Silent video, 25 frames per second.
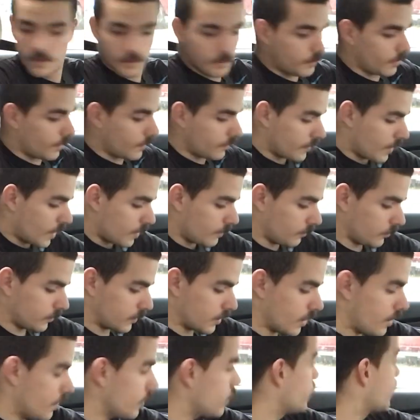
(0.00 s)
because that will
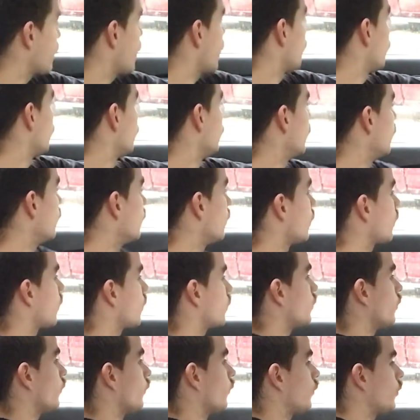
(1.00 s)
tell you how
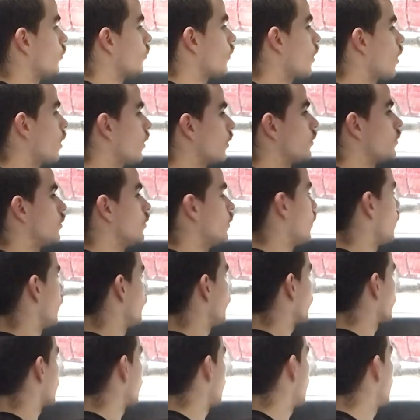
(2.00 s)
close you are to
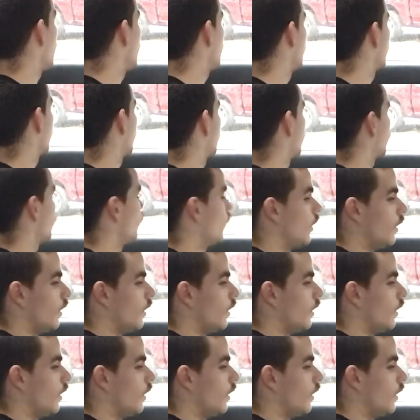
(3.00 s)
other cars.